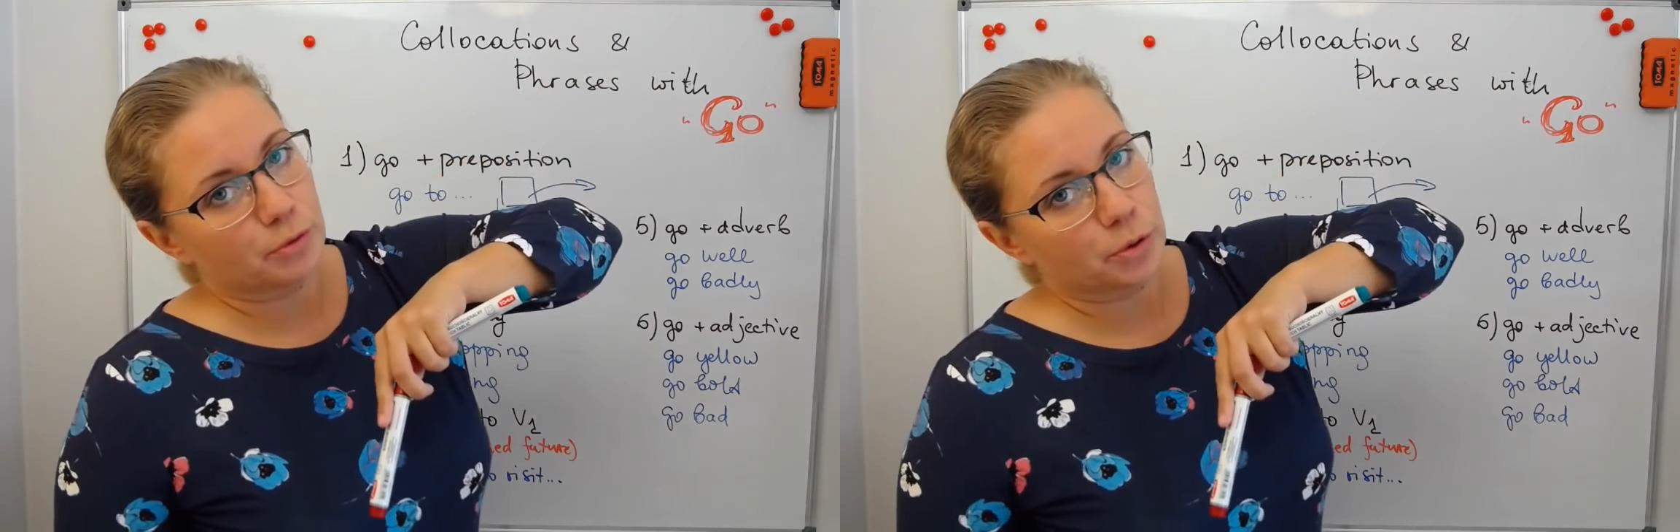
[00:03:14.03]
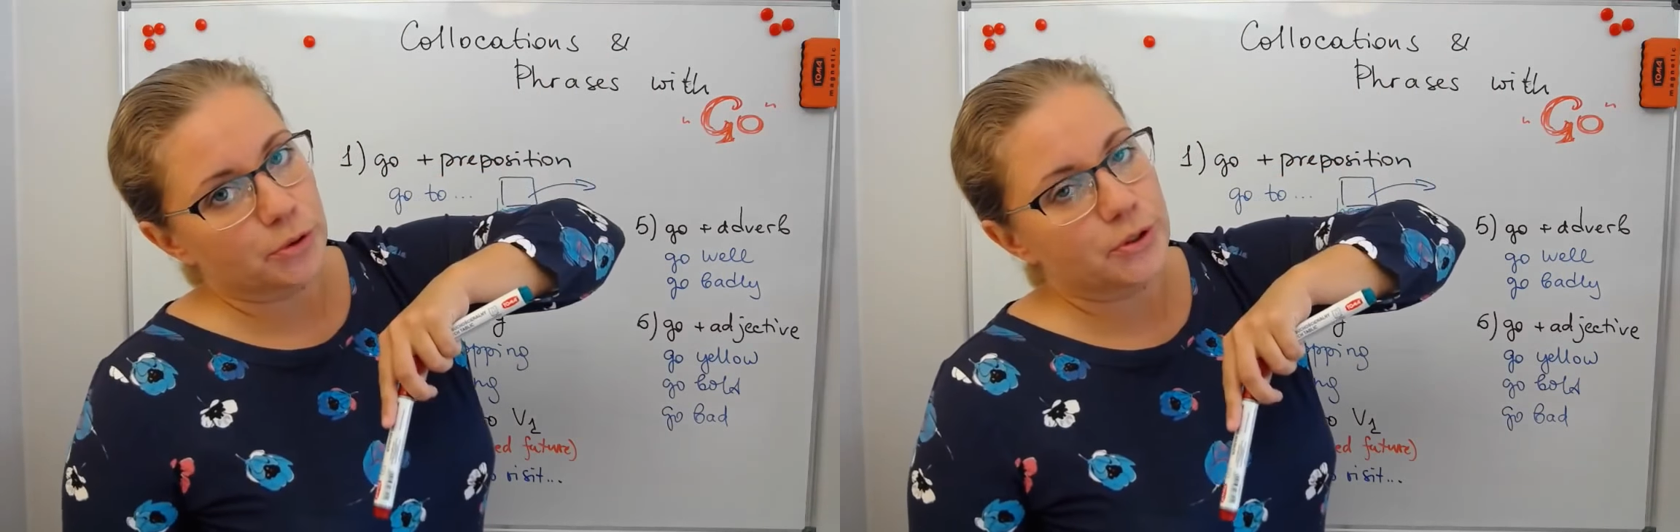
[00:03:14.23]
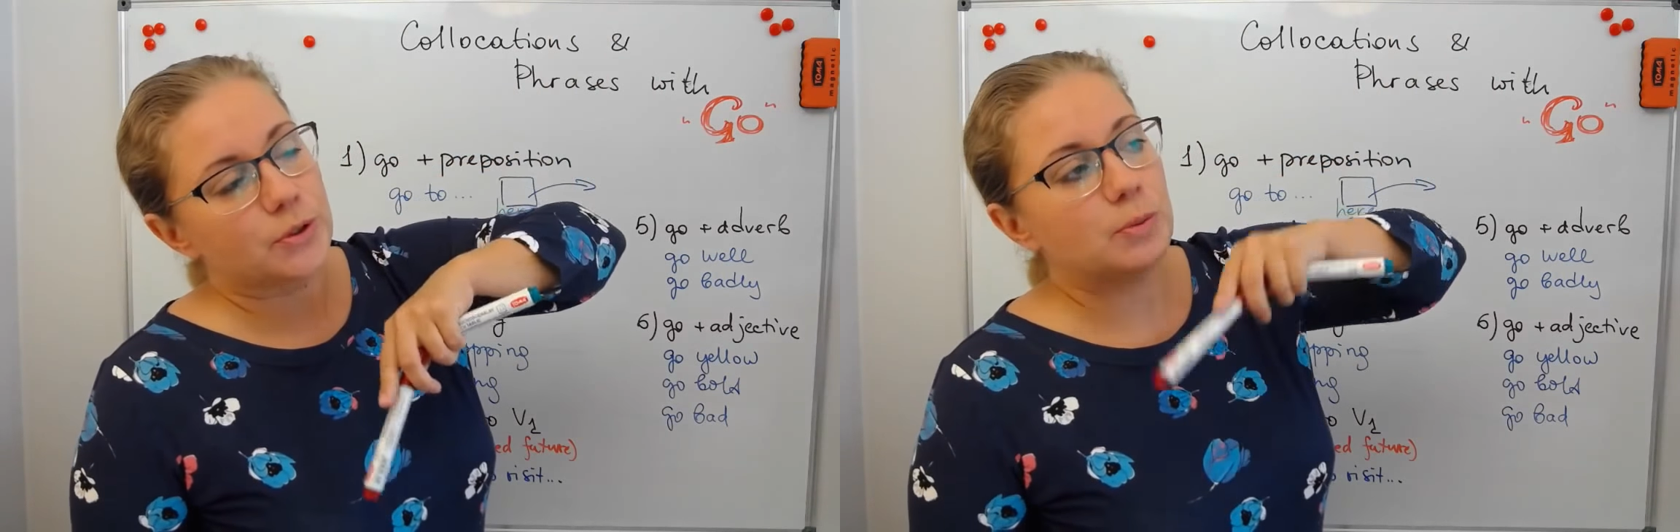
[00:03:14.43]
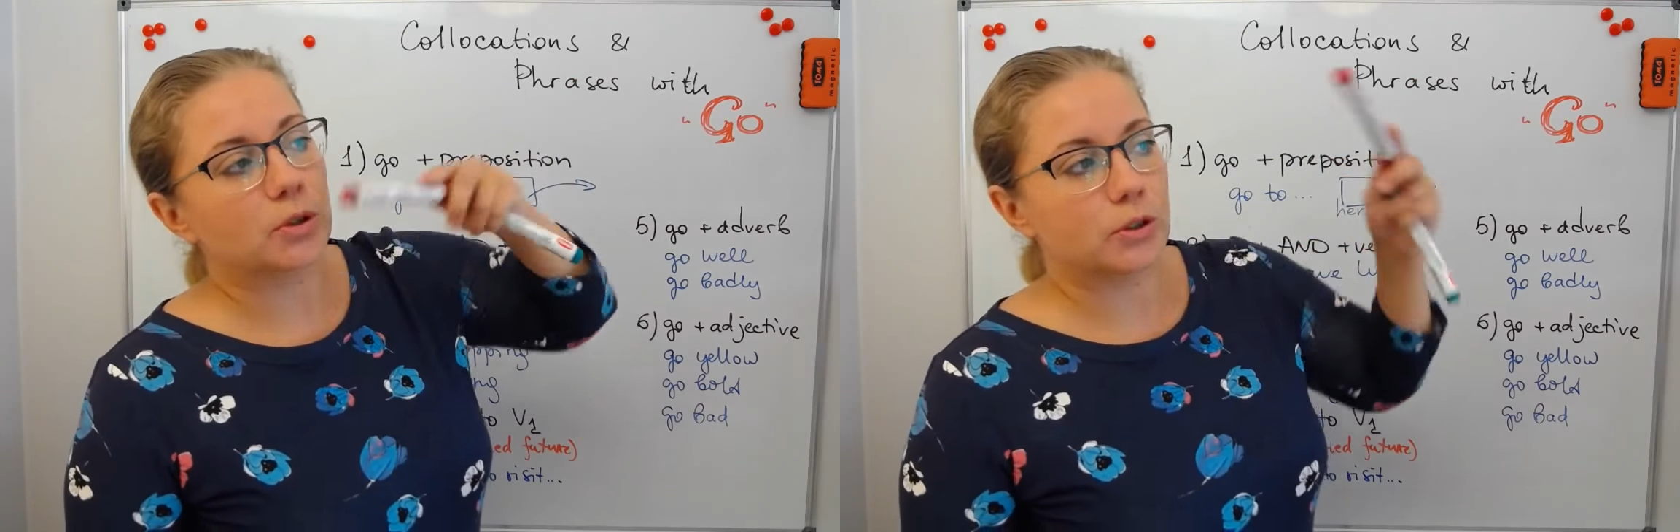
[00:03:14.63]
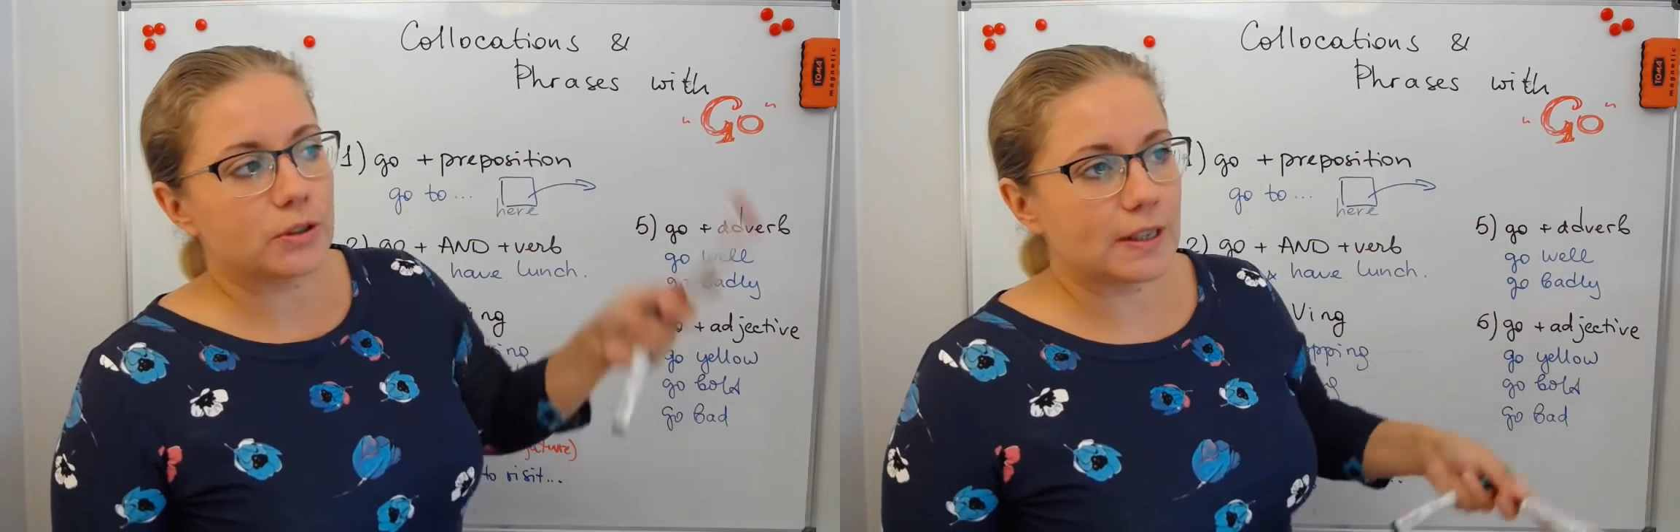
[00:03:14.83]
first,
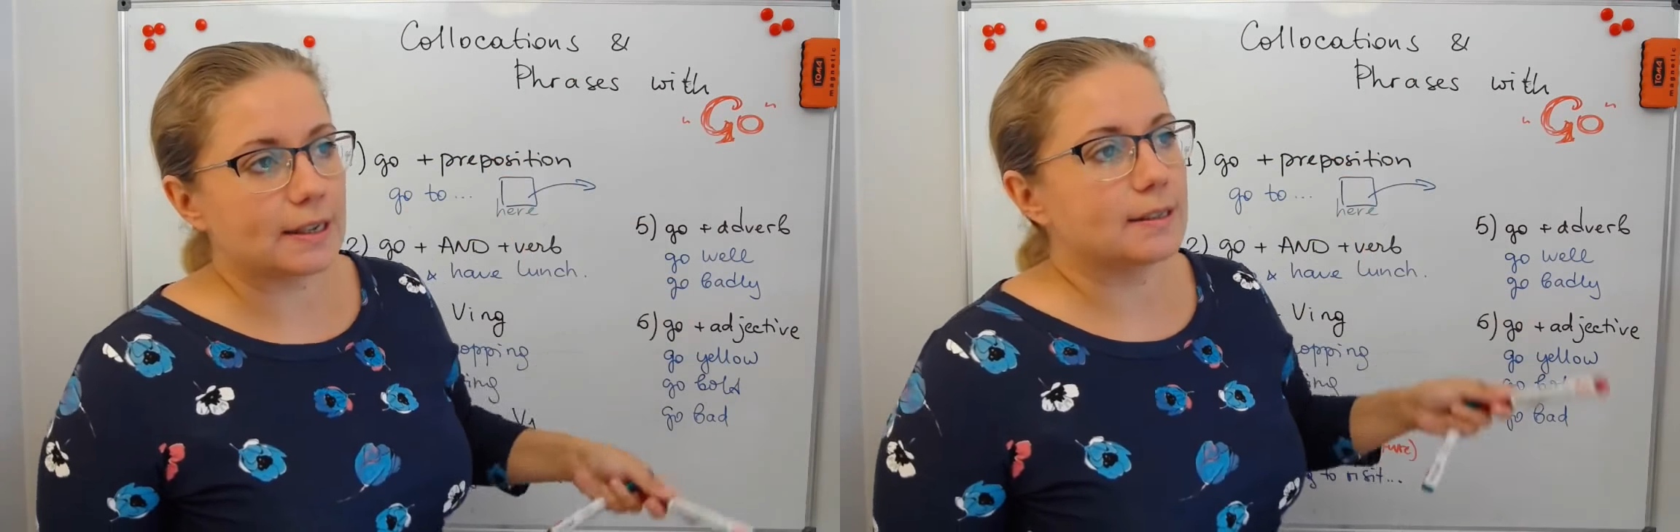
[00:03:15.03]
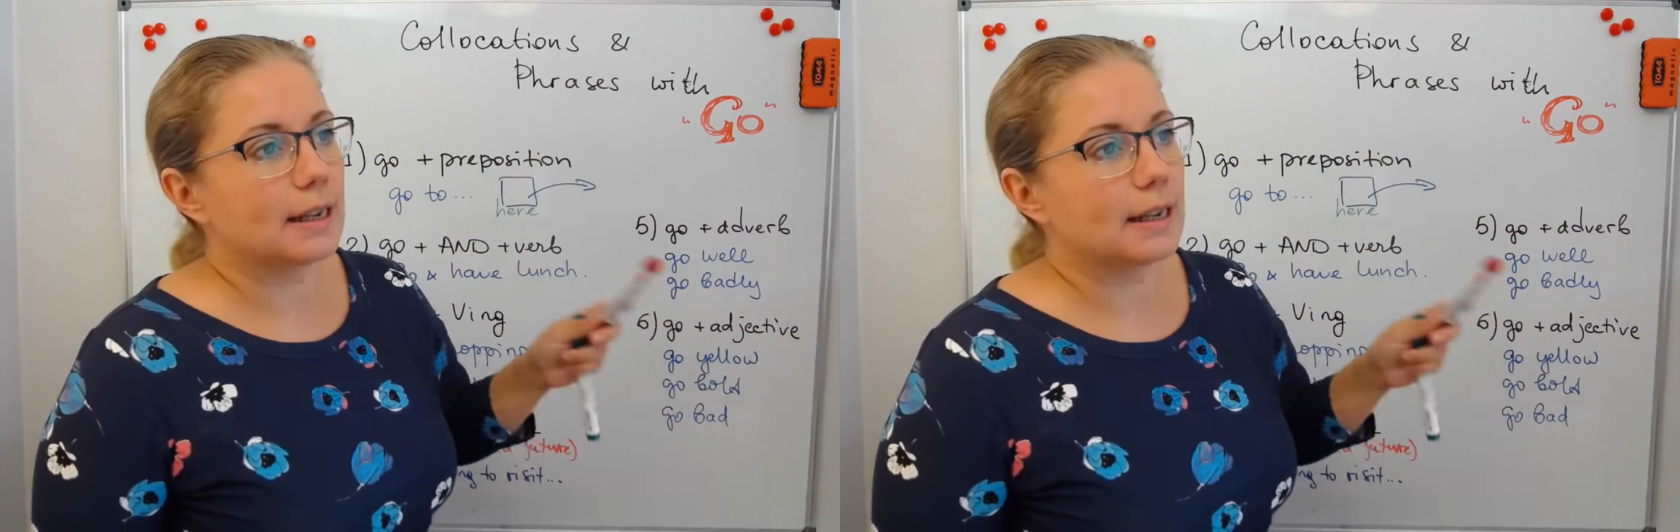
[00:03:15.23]
because yes,